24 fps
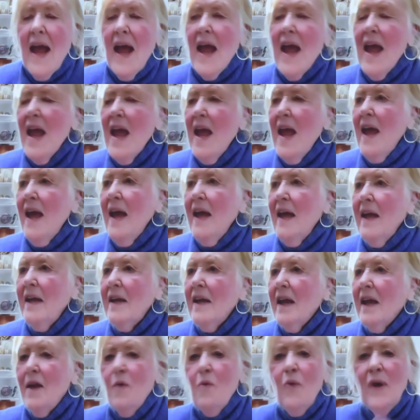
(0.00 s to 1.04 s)
And
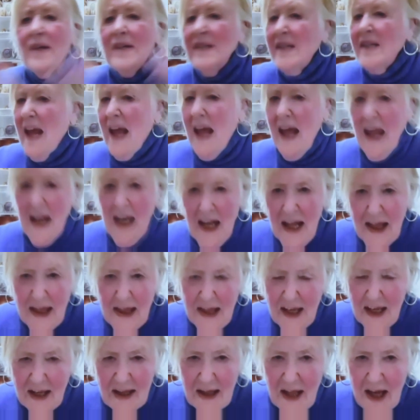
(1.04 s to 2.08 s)
it wasn't
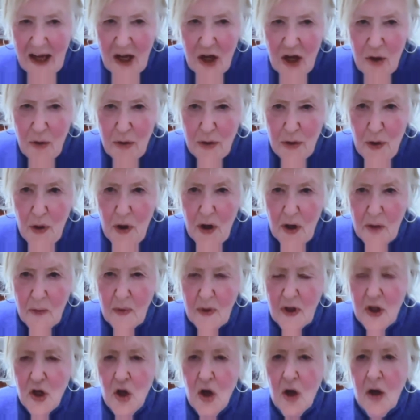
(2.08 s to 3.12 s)
anything like you thought it
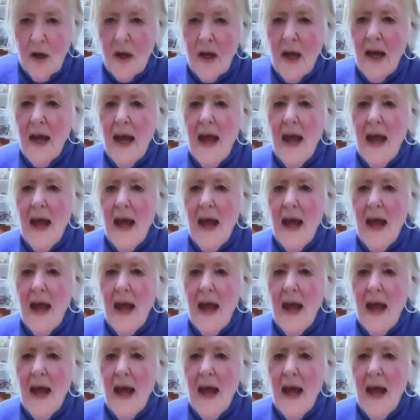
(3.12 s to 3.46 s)
would look.